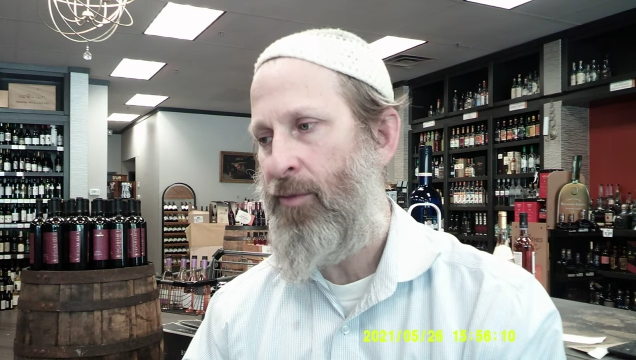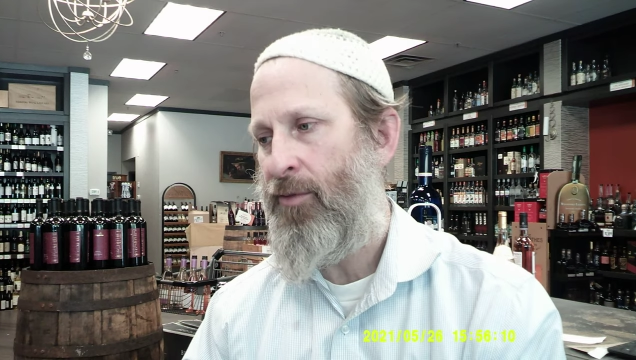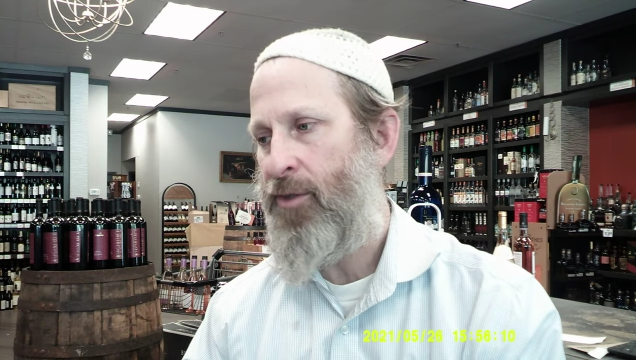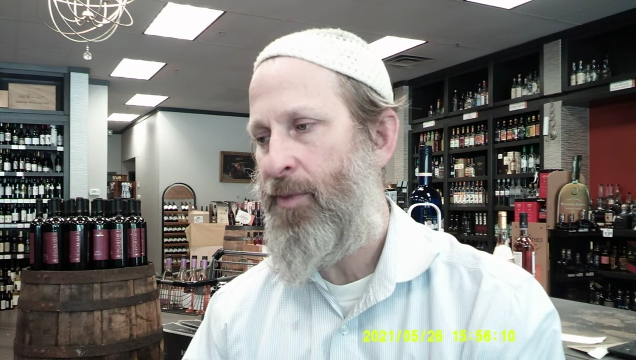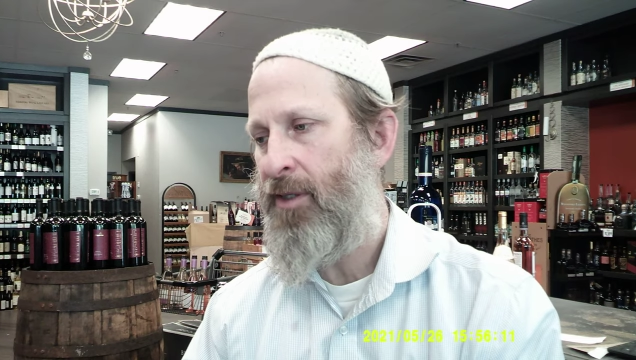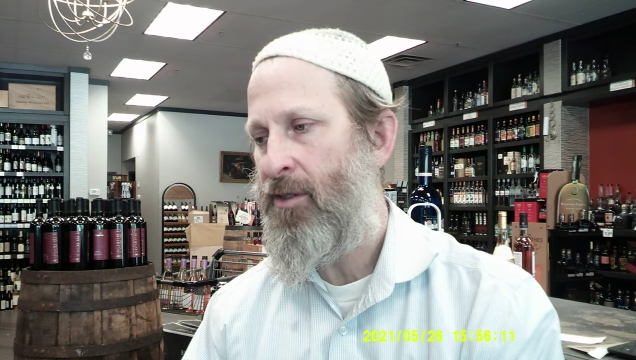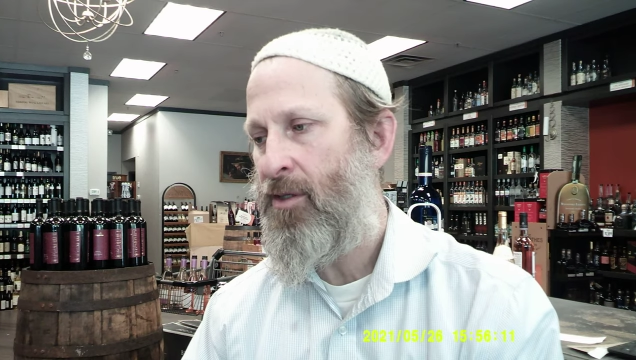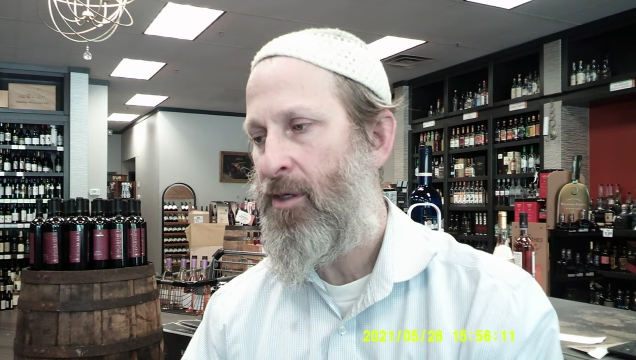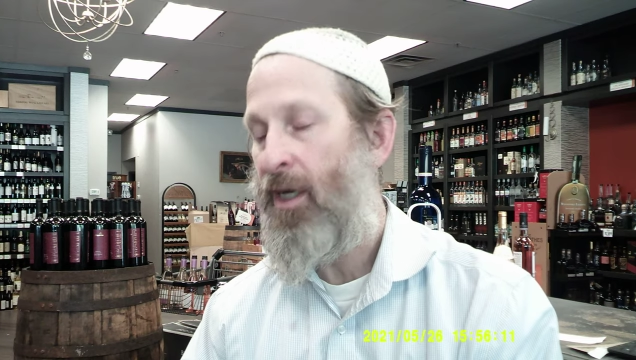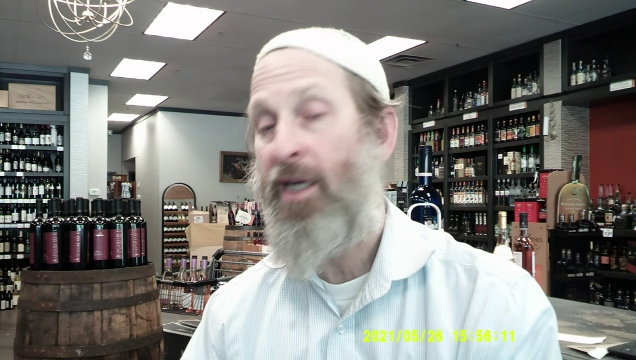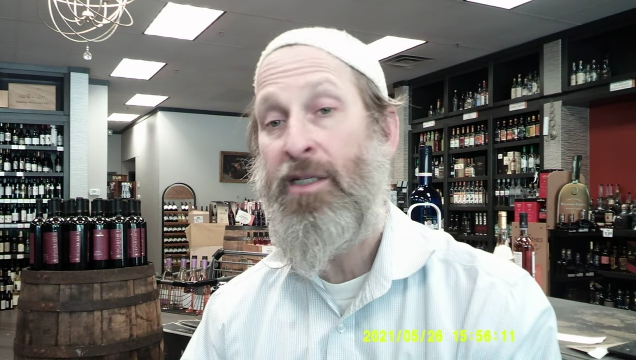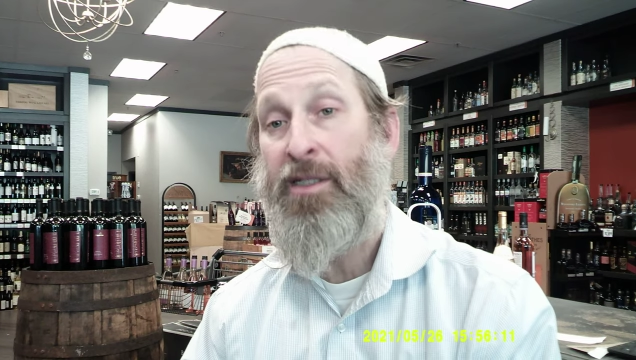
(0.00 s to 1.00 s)
which means
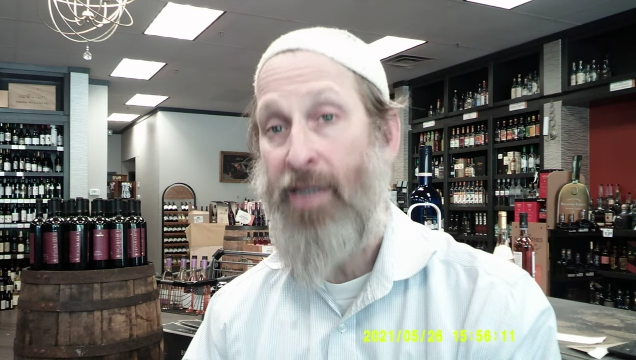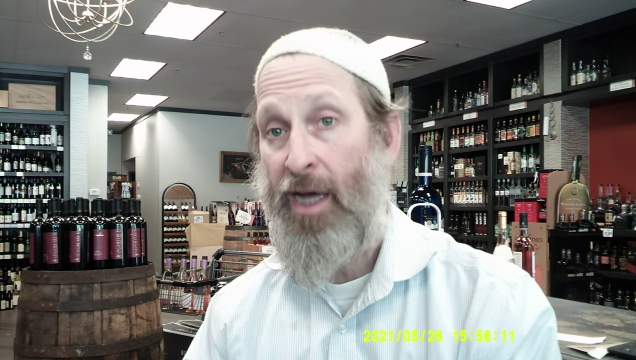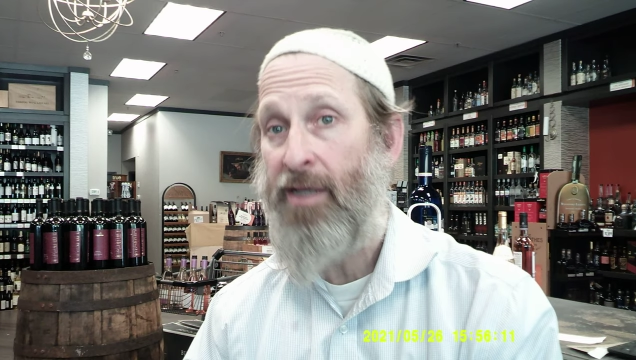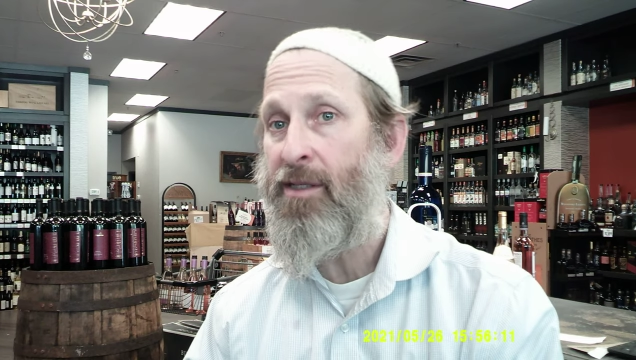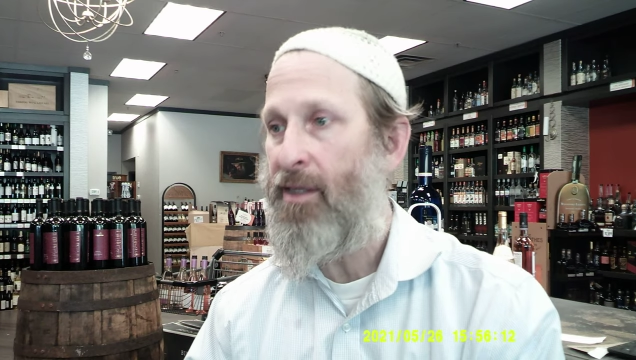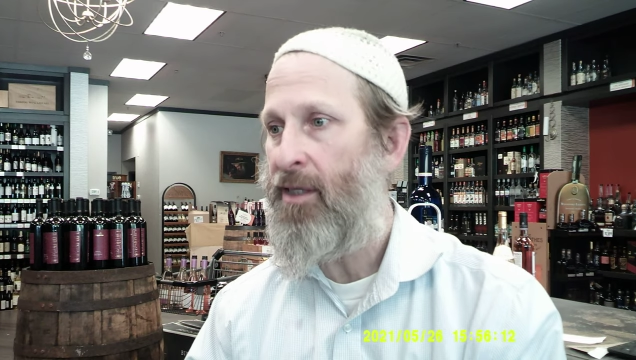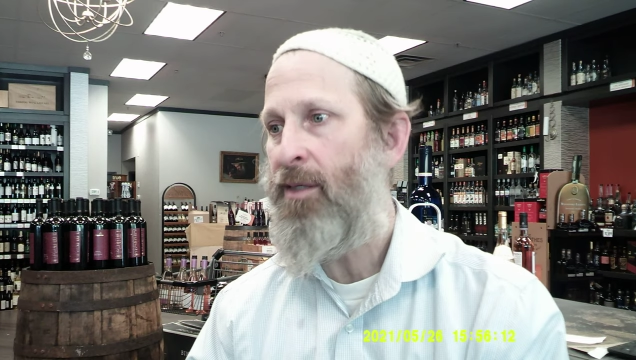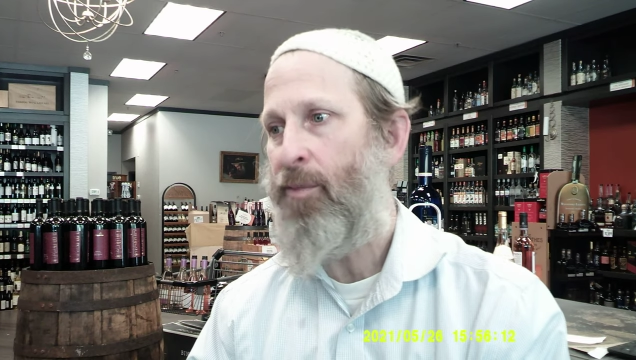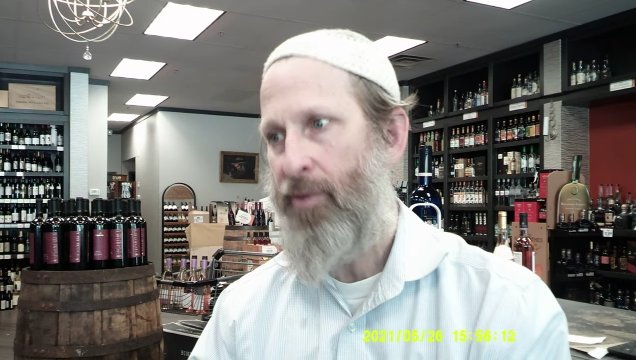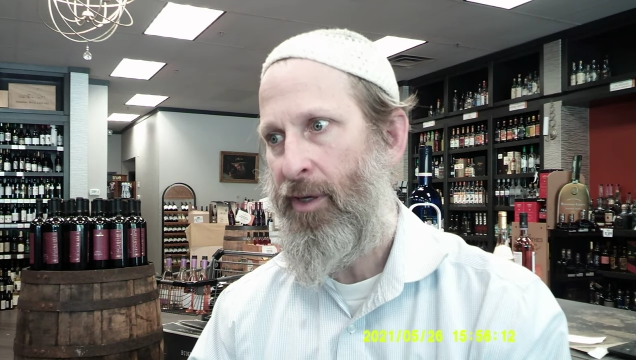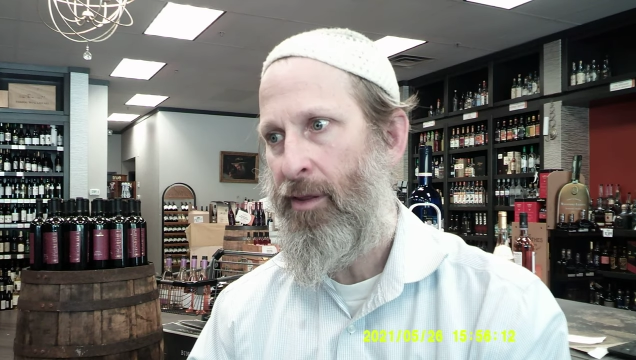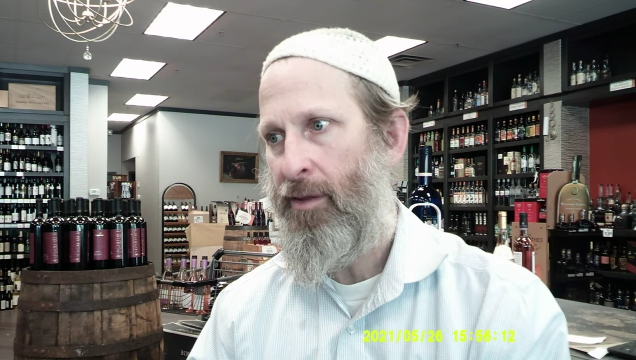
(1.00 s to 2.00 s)
it does need to
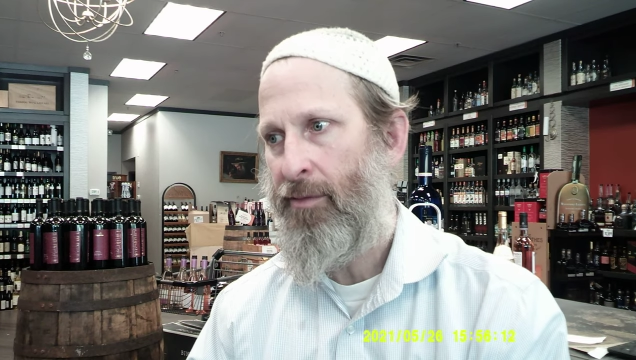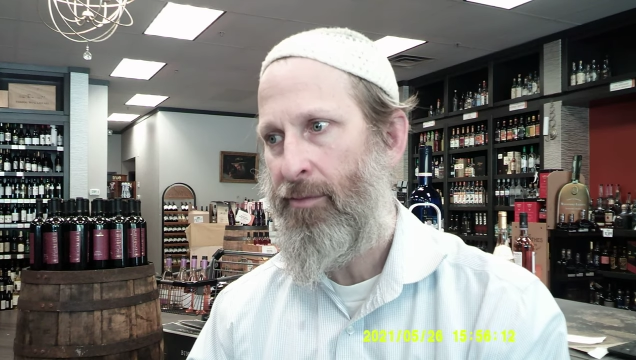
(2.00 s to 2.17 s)
breathe.